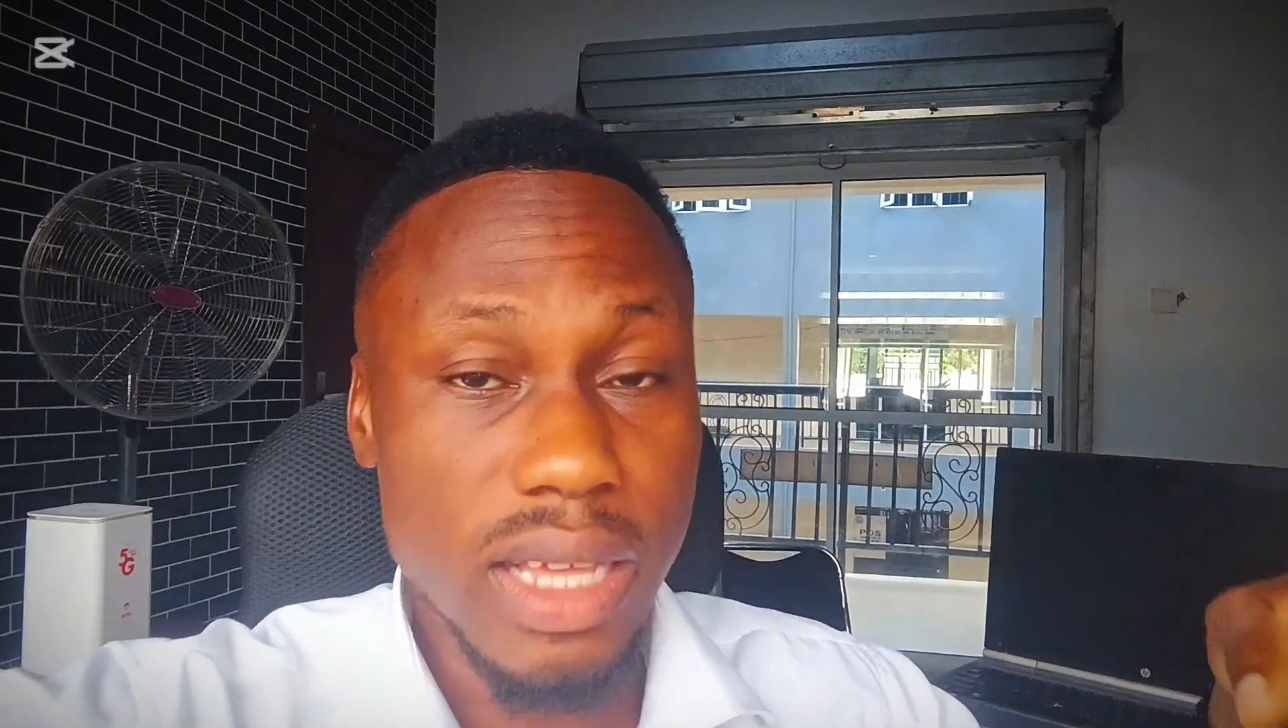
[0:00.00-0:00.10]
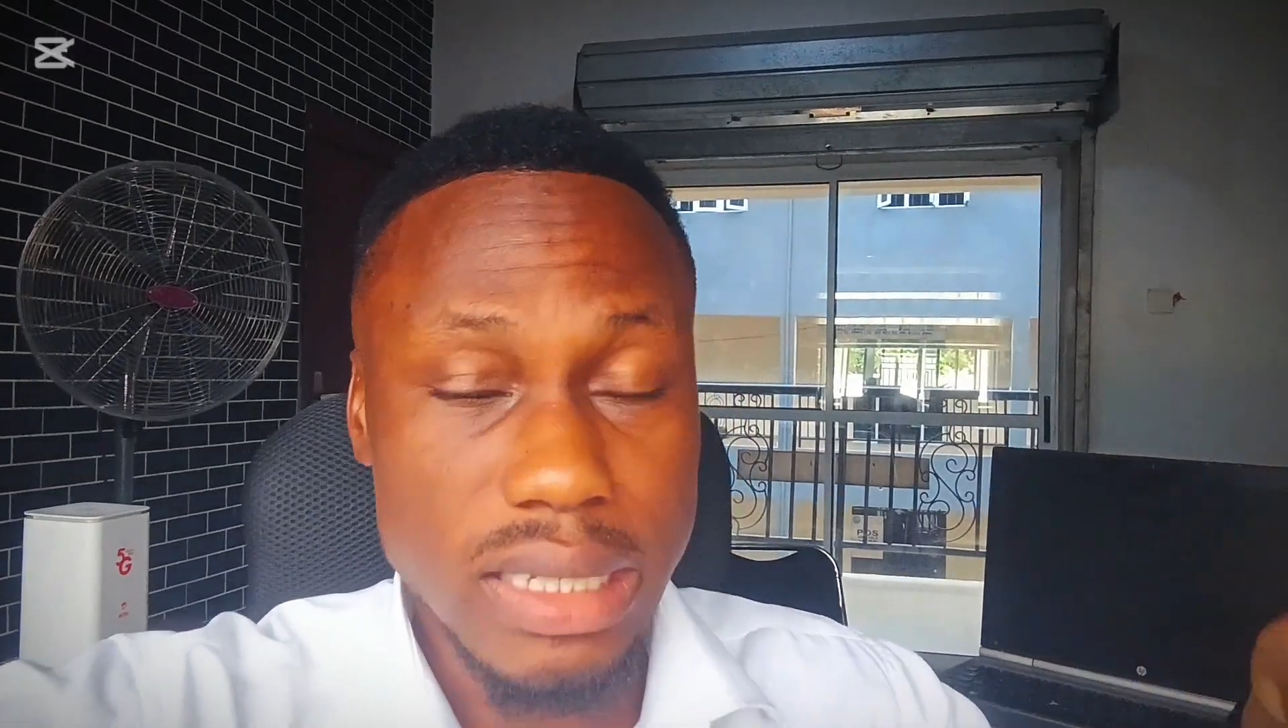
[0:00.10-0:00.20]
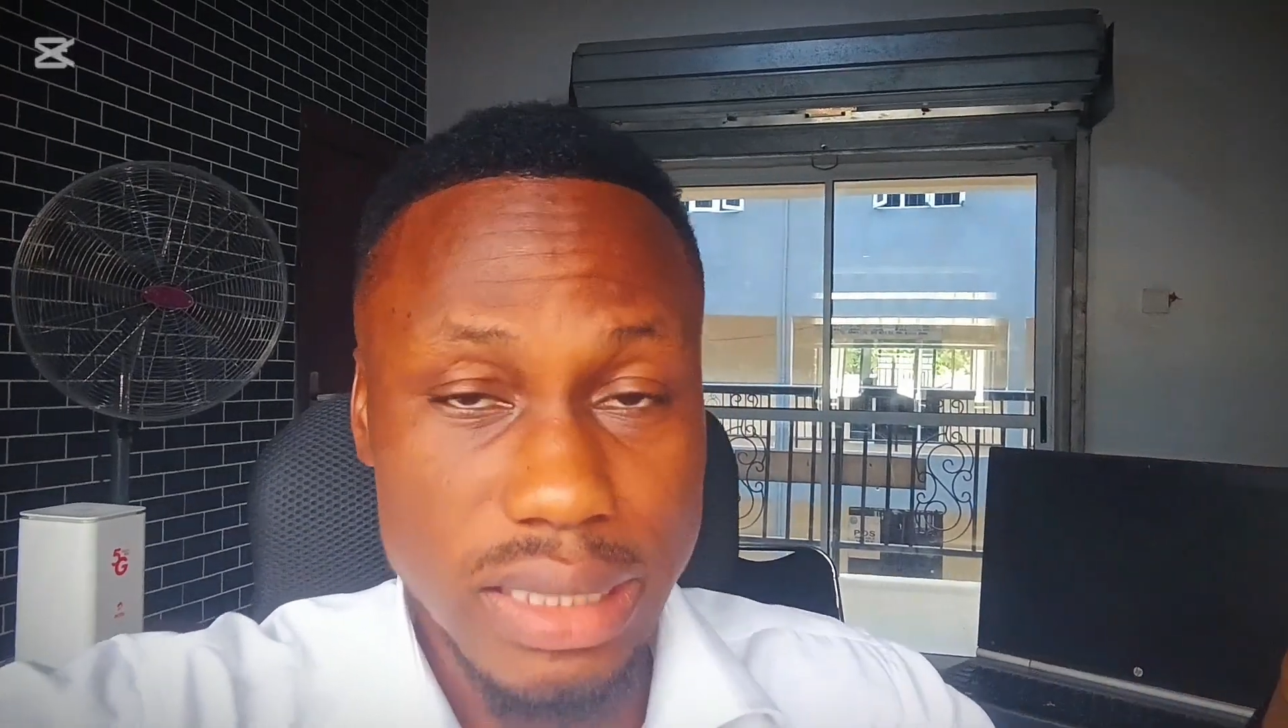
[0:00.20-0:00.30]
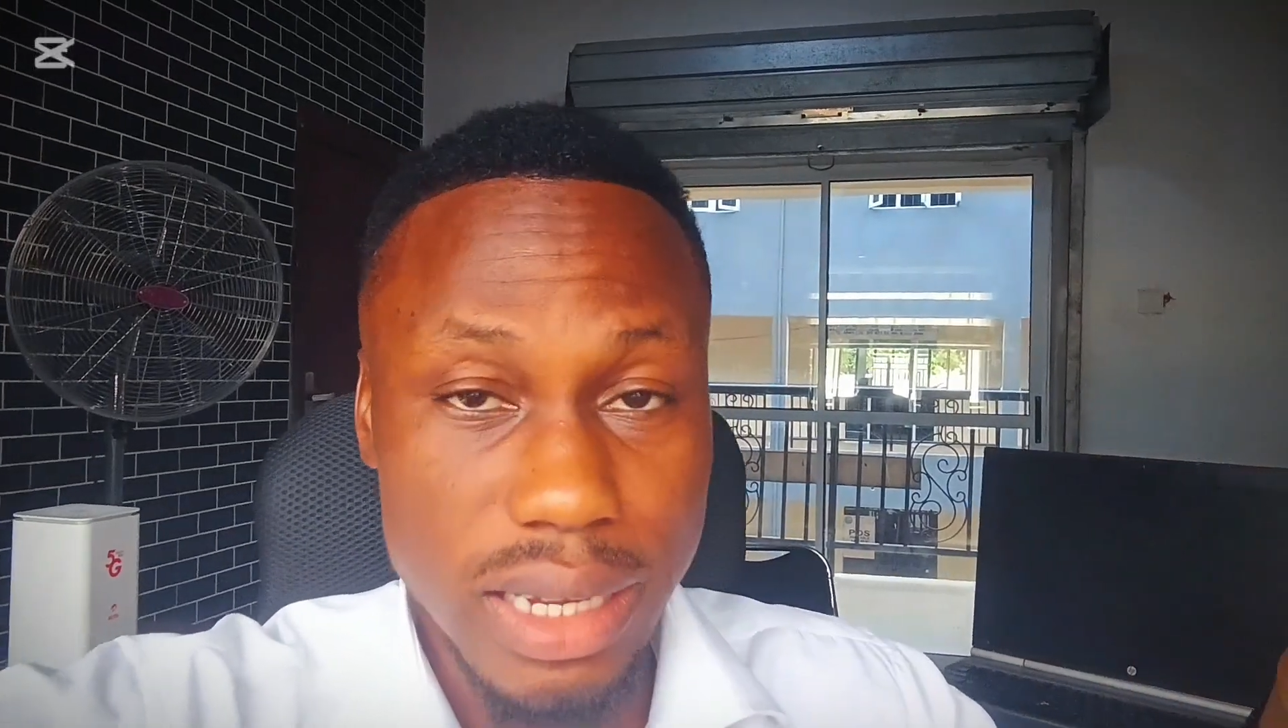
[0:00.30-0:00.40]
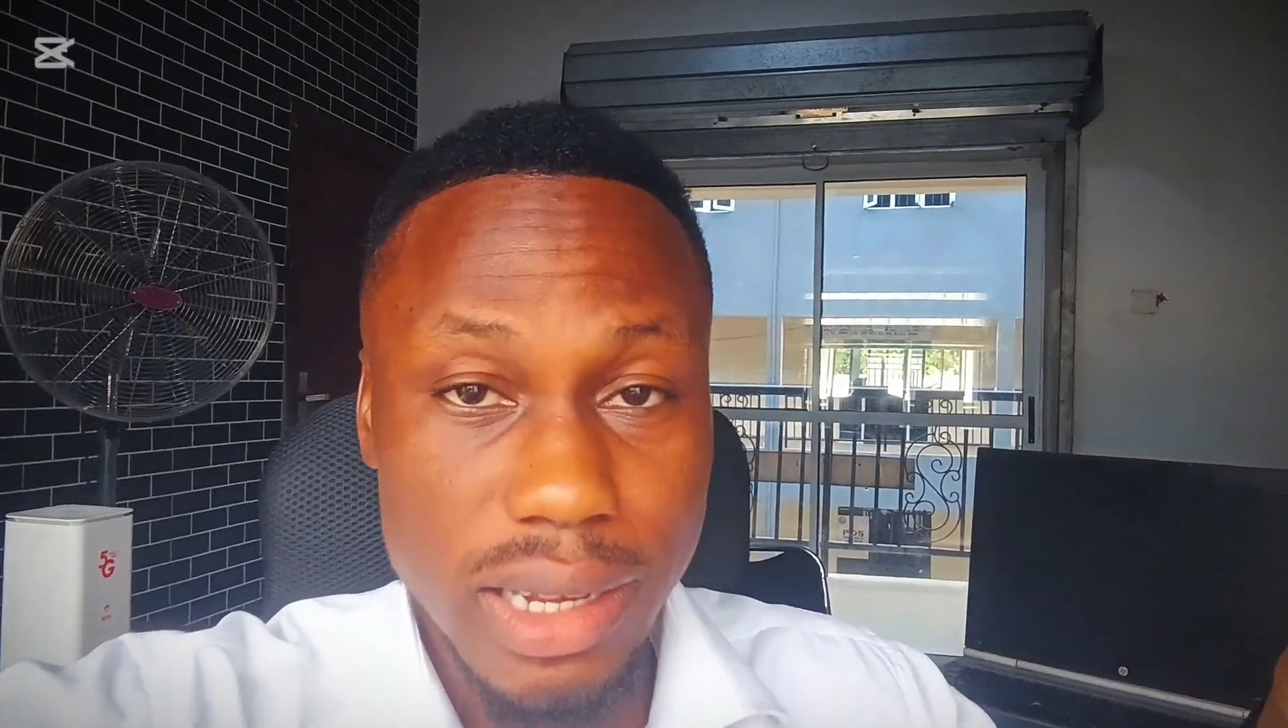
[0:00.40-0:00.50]

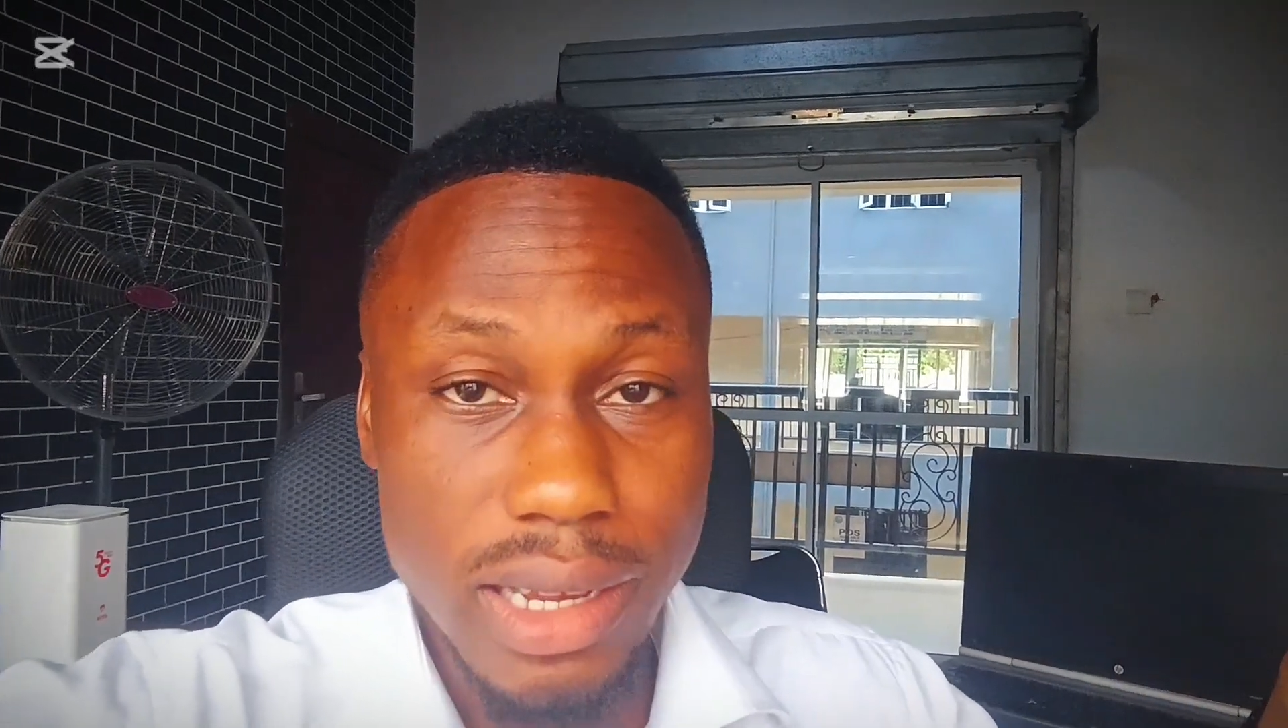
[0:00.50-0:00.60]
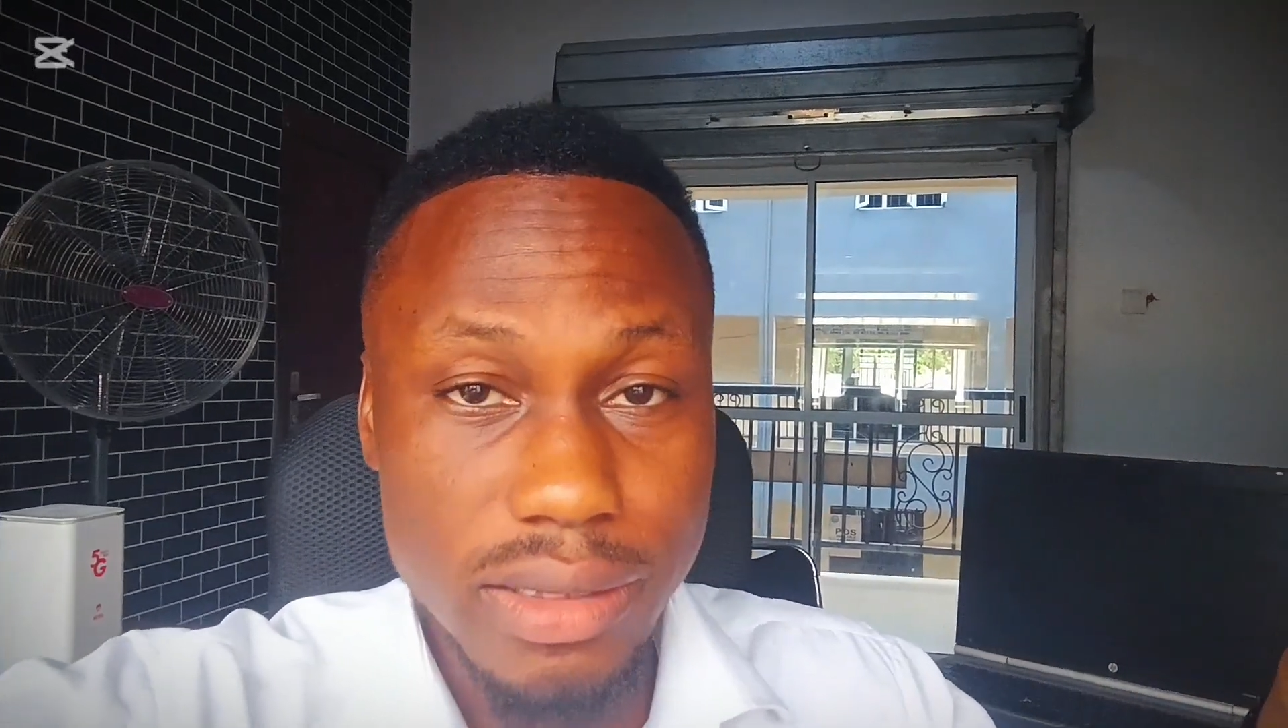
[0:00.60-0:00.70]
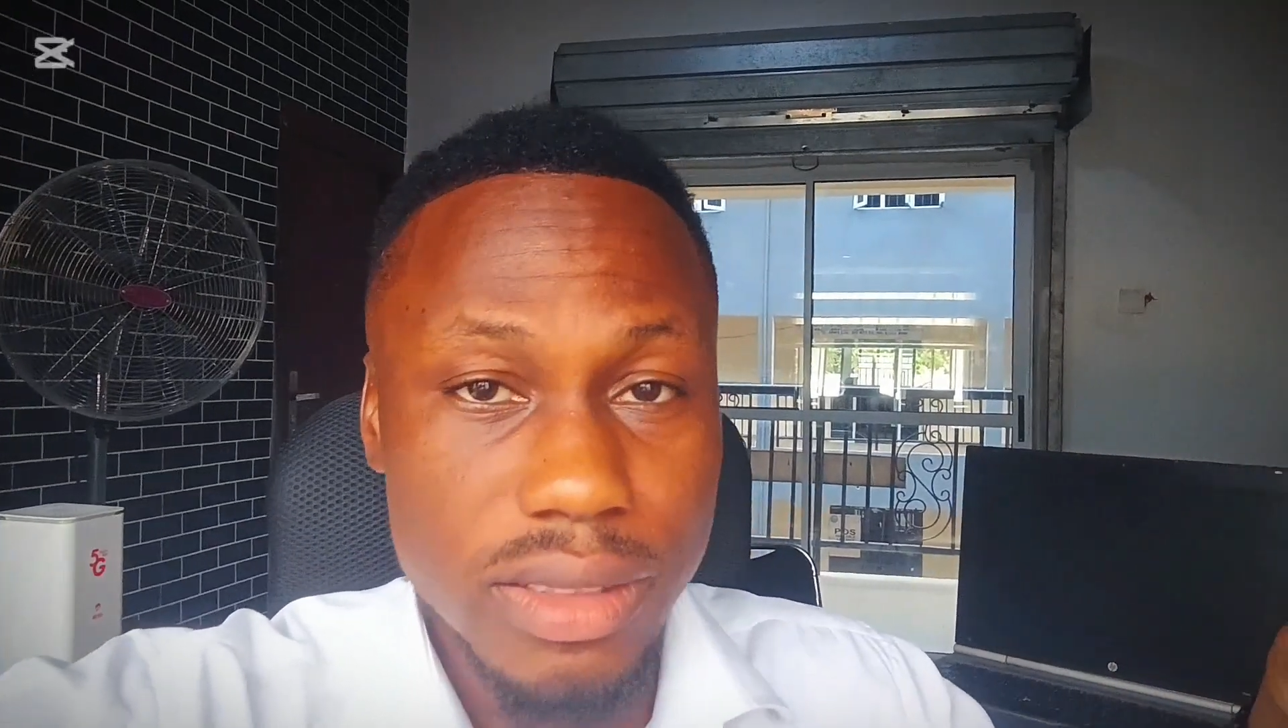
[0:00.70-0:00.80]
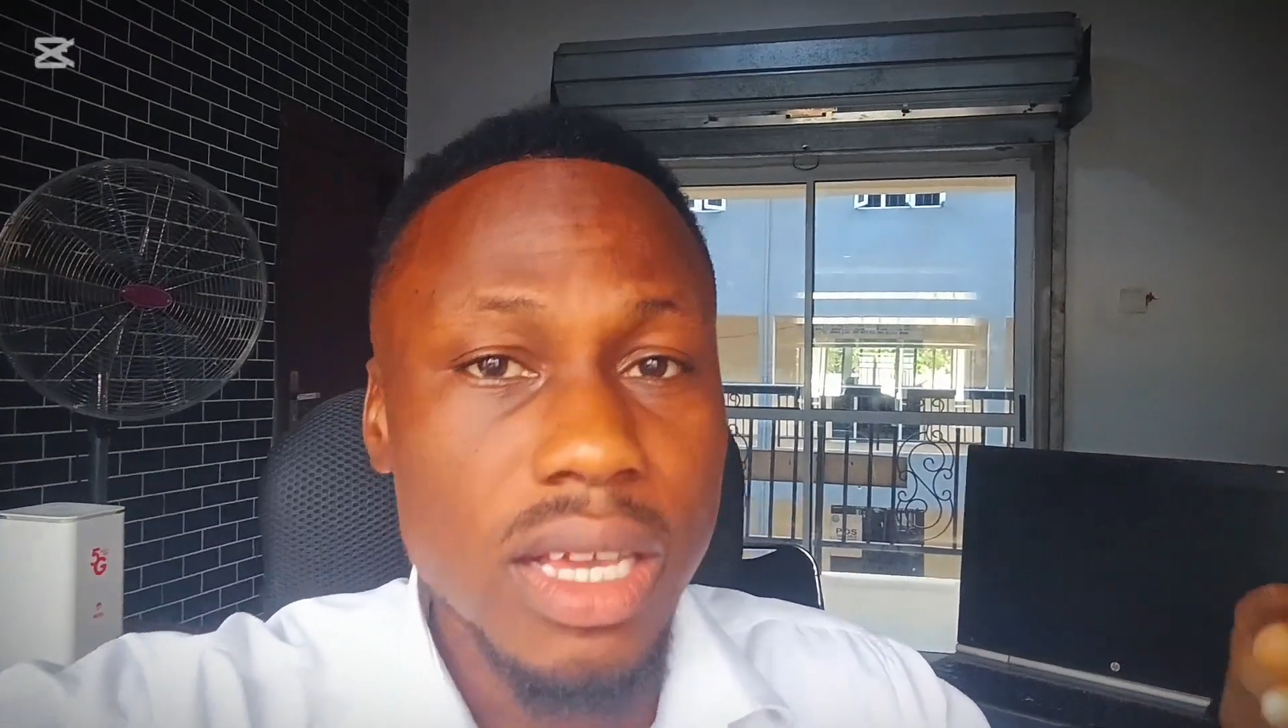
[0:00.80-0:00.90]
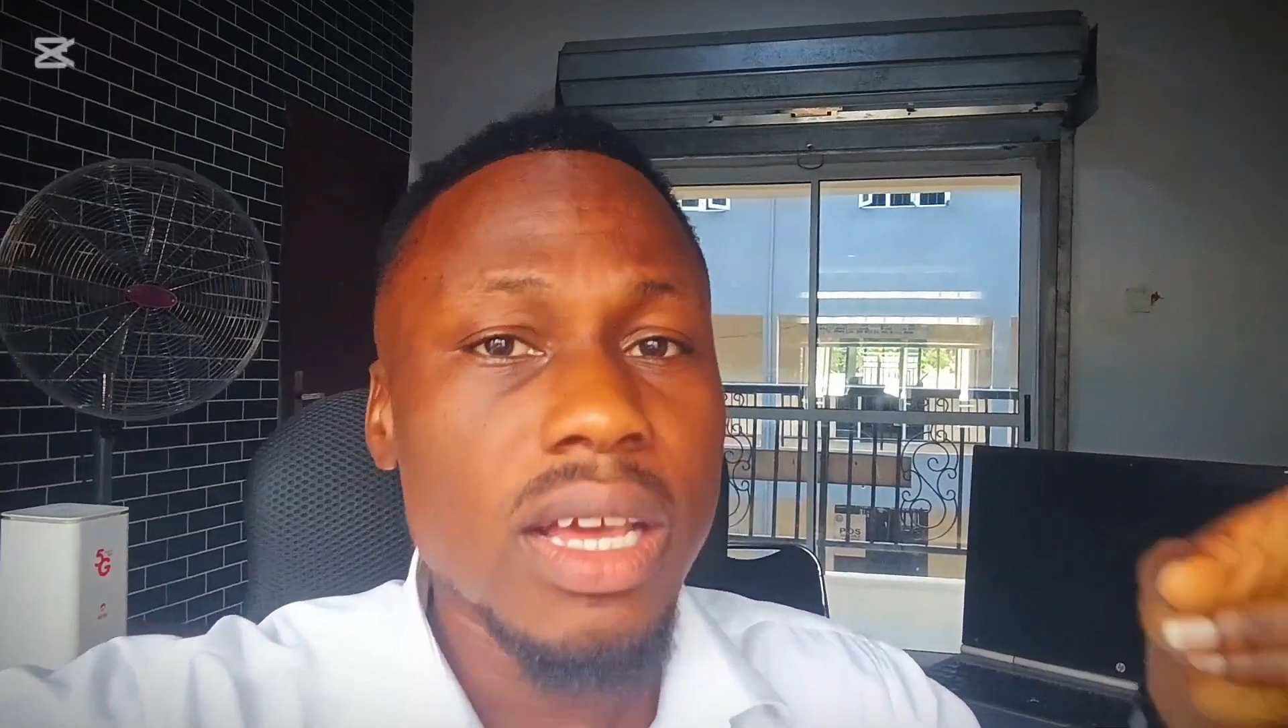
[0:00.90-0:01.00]
tag the account.